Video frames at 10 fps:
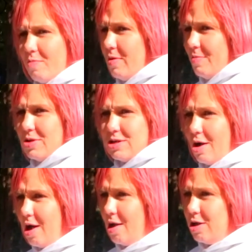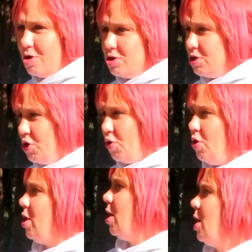for people stuck out there
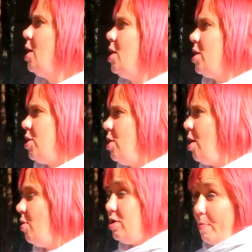still. You know,